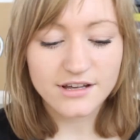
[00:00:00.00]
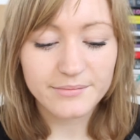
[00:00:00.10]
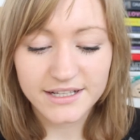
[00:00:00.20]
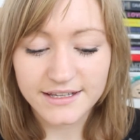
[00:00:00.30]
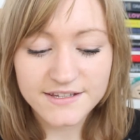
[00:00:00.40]
So I
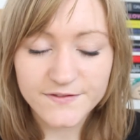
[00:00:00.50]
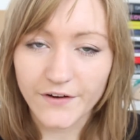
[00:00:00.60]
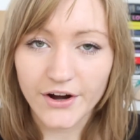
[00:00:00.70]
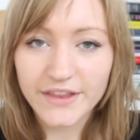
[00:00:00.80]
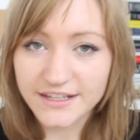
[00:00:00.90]
mean this
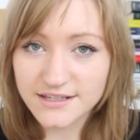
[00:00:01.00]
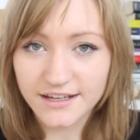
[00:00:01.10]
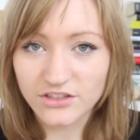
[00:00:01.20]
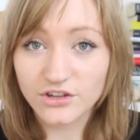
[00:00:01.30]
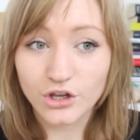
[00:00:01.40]
far that's
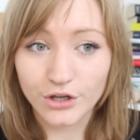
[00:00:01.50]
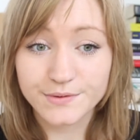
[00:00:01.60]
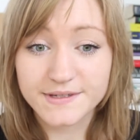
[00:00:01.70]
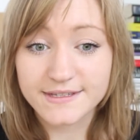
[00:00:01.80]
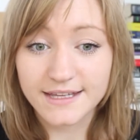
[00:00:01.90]
like the
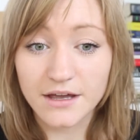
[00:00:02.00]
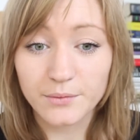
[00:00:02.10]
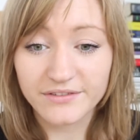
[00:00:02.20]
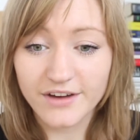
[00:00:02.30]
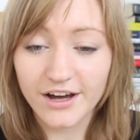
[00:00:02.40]
closest thing
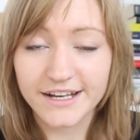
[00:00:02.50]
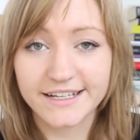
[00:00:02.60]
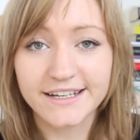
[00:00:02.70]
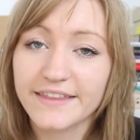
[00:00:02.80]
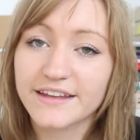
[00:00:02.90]
we've gotten.